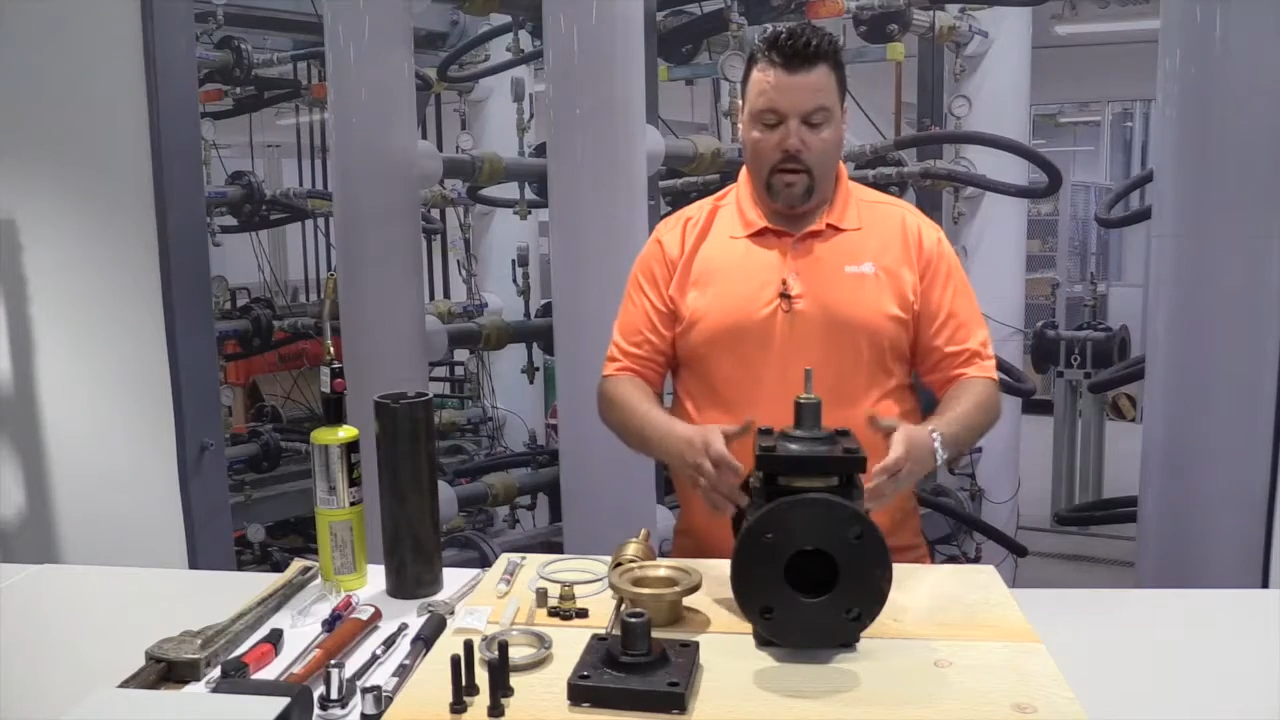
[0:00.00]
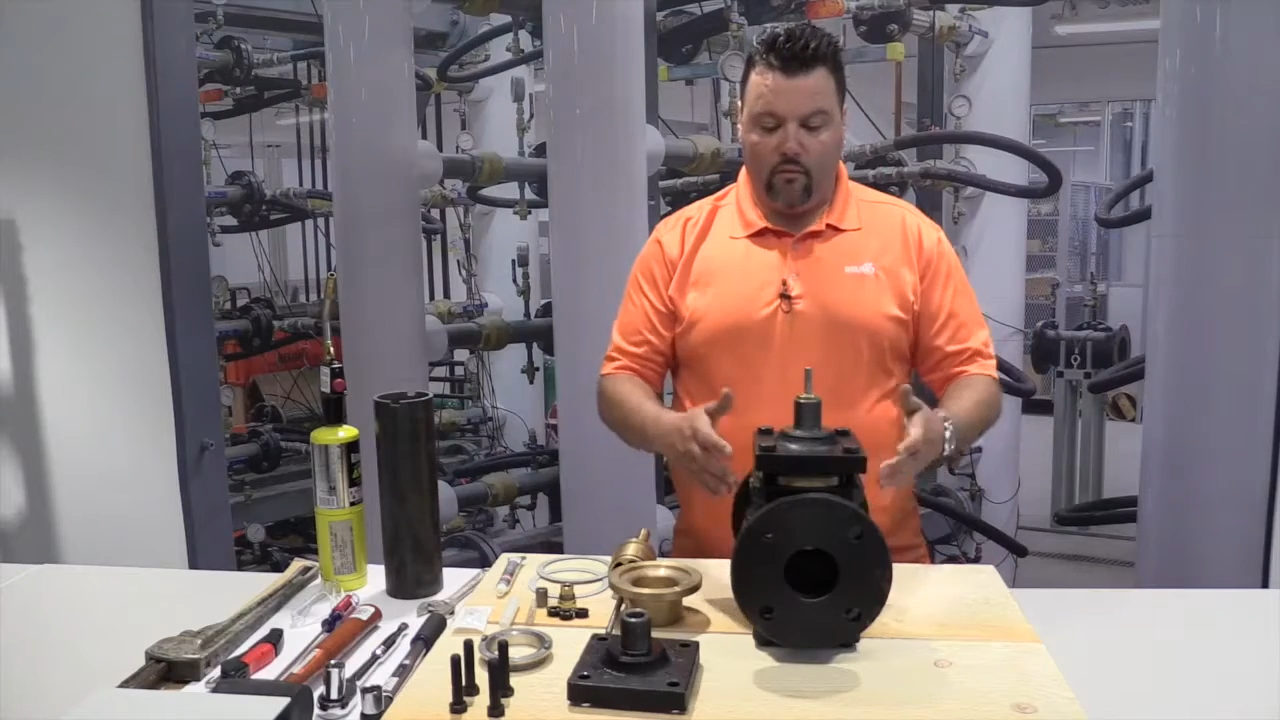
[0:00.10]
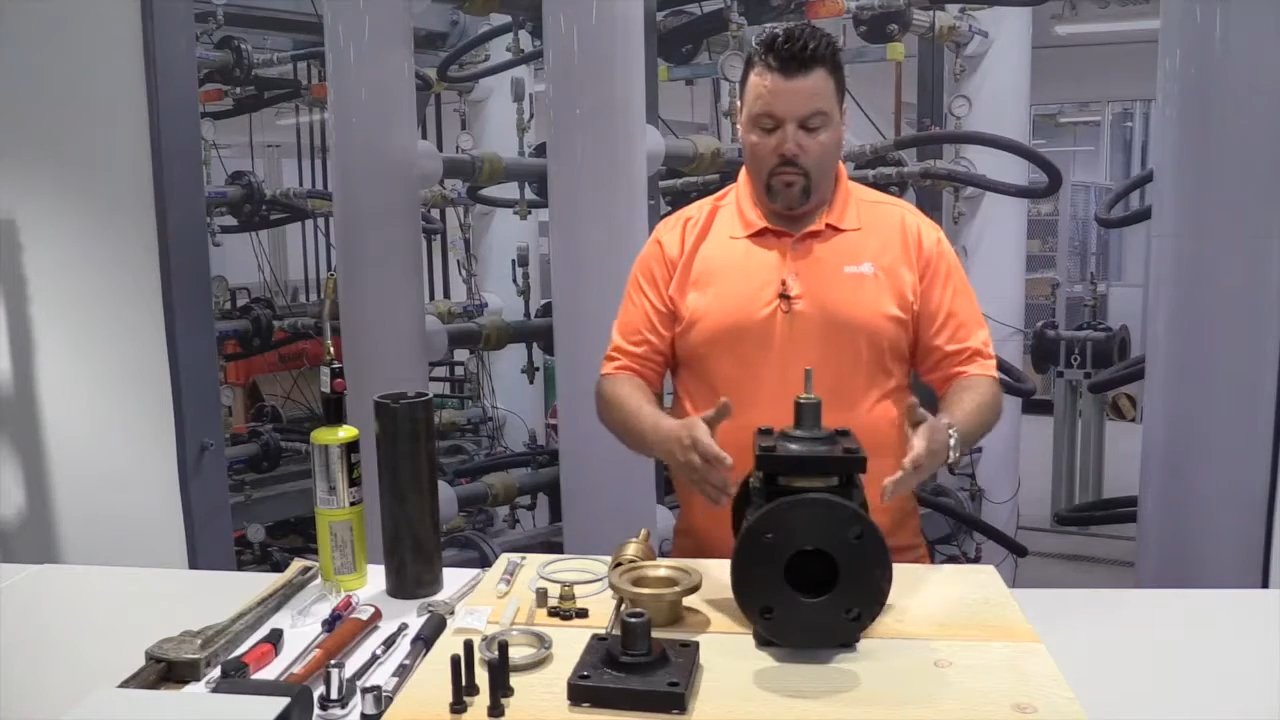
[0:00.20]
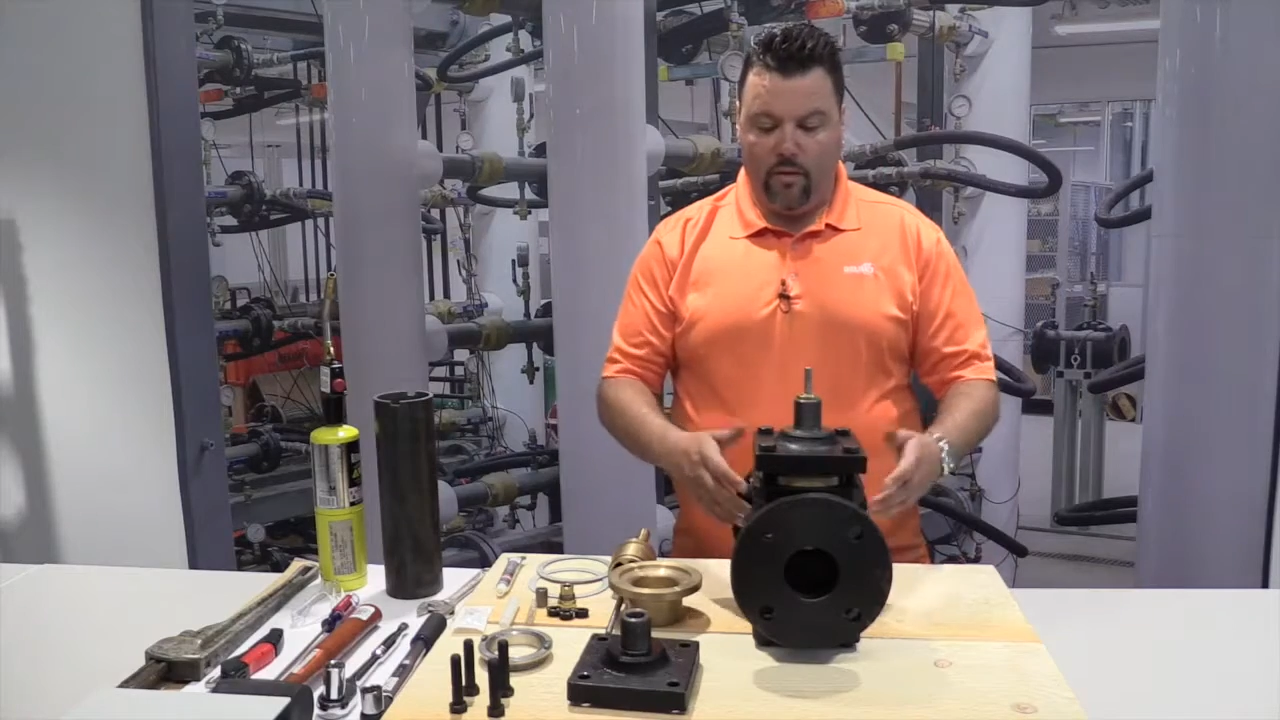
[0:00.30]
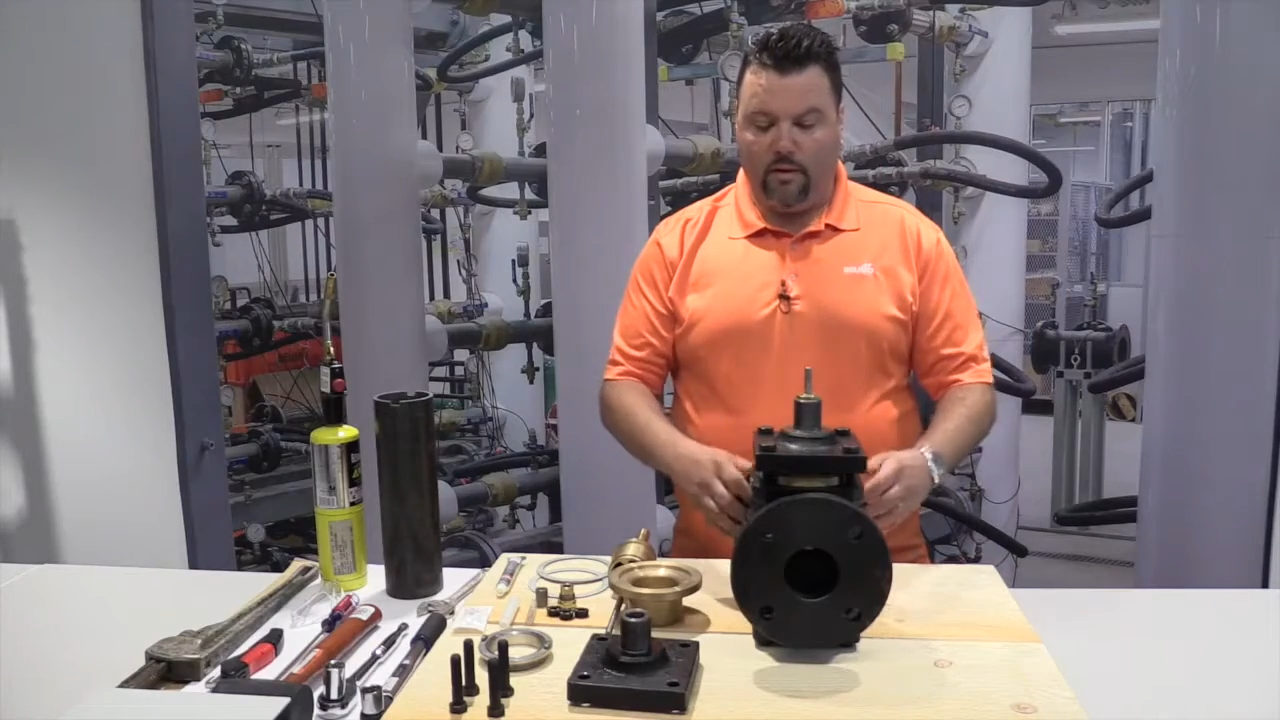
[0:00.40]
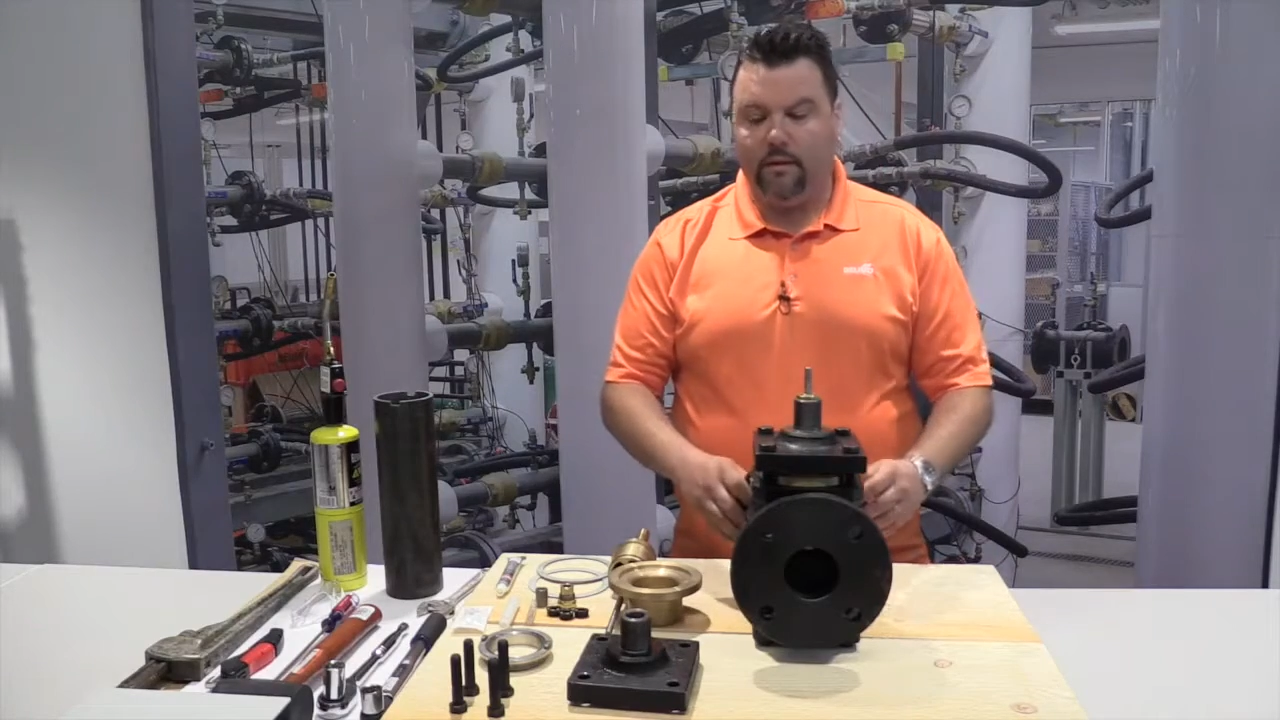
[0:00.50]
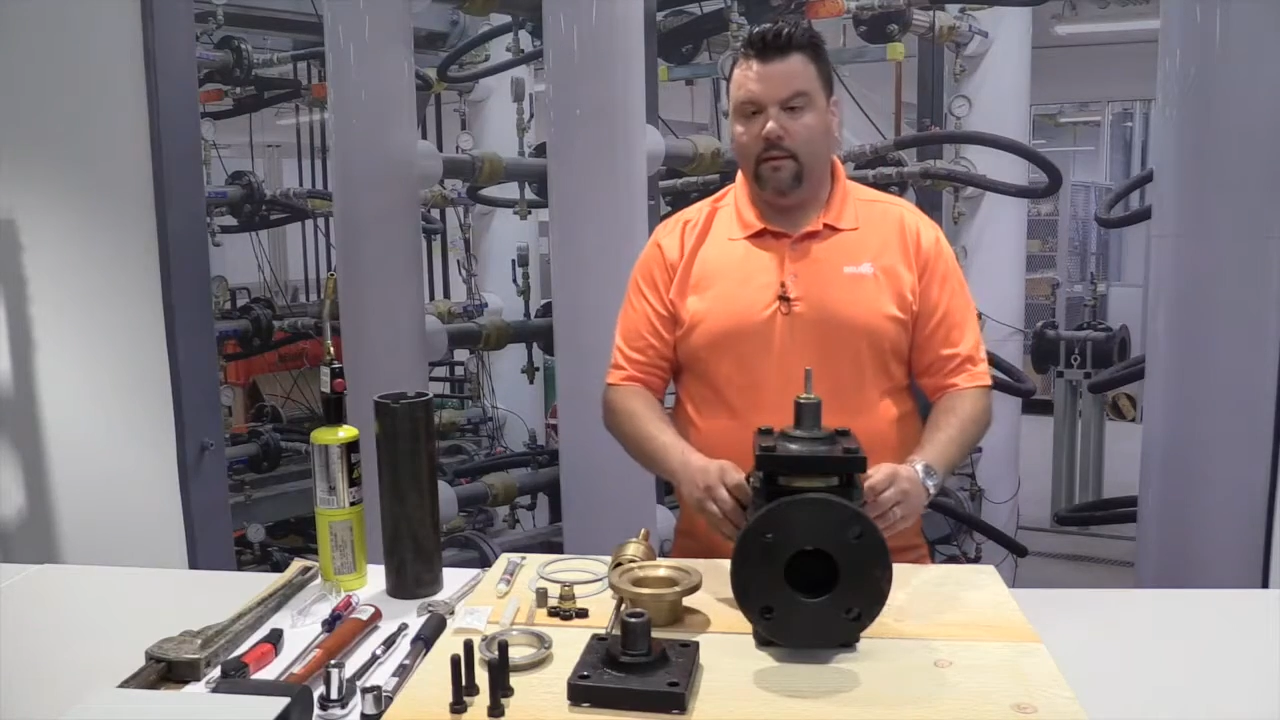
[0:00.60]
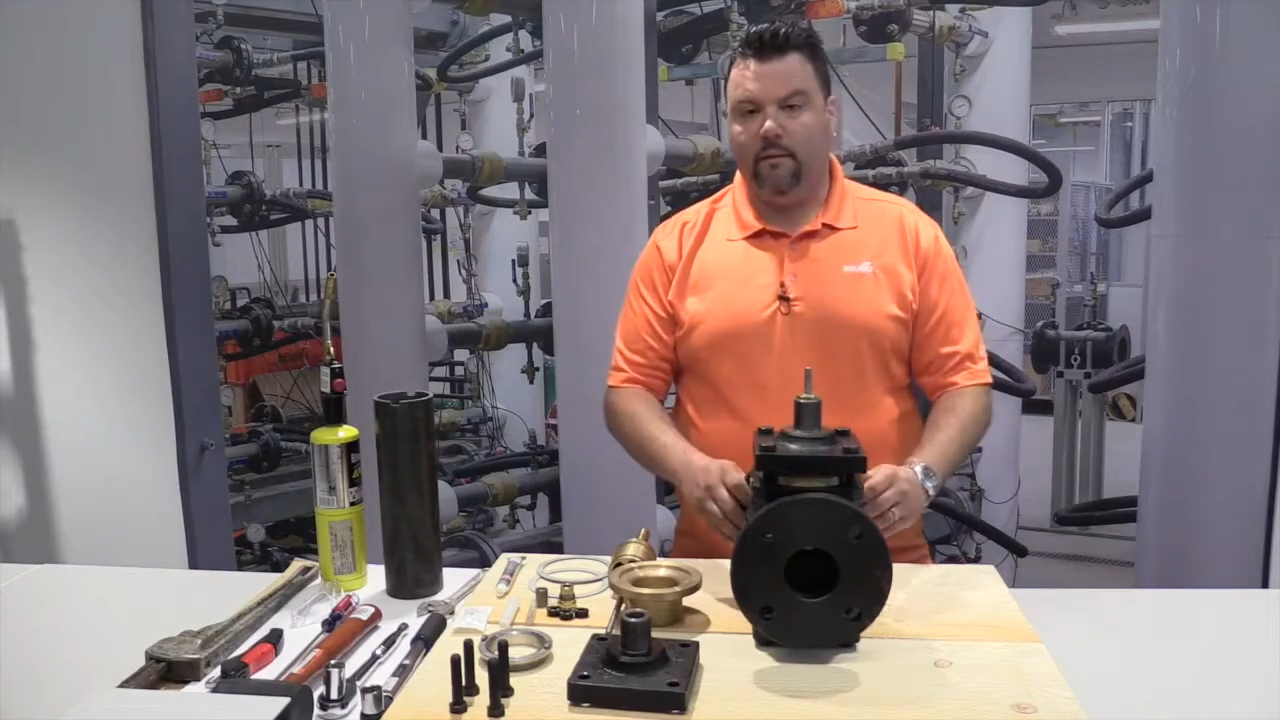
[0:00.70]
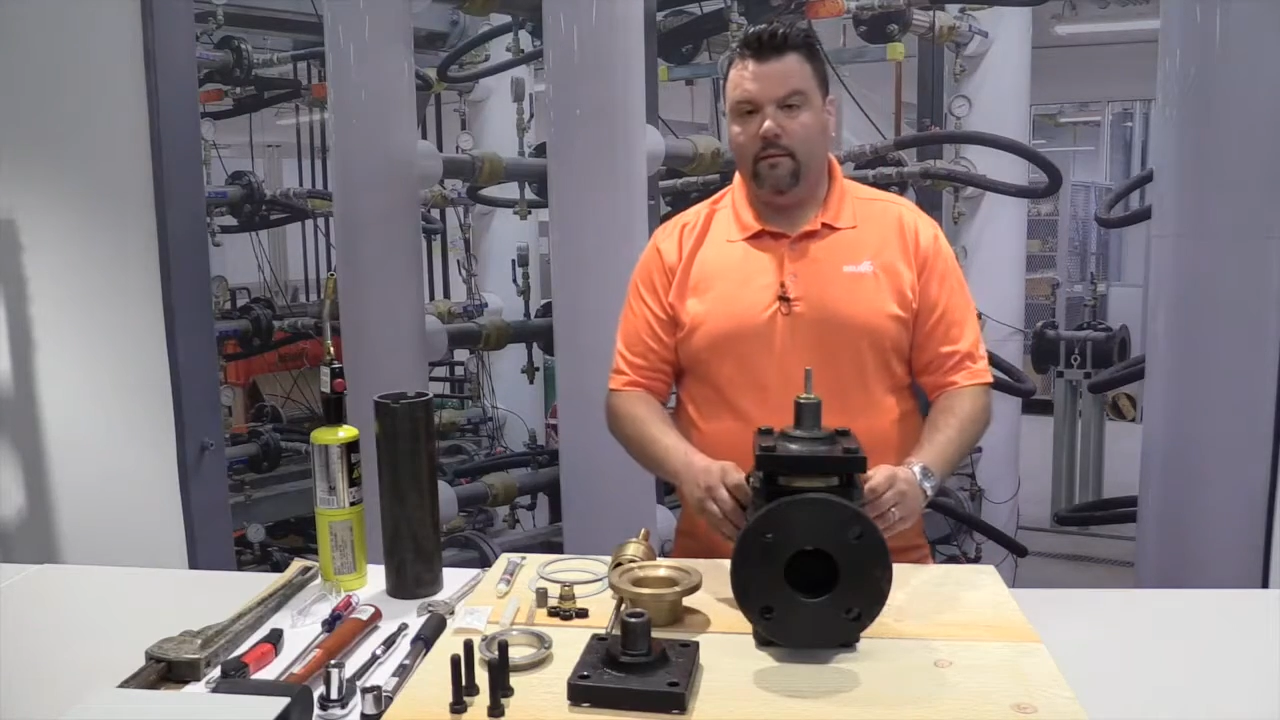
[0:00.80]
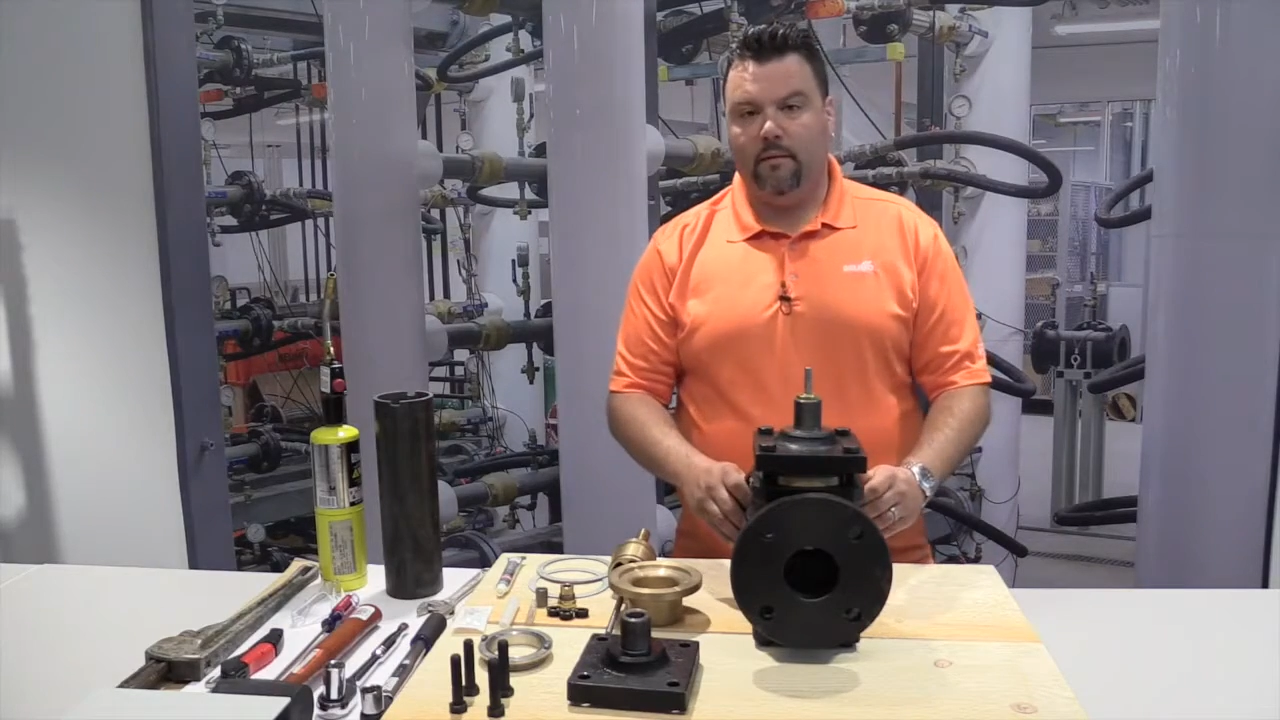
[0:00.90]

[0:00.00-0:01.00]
at rebuilding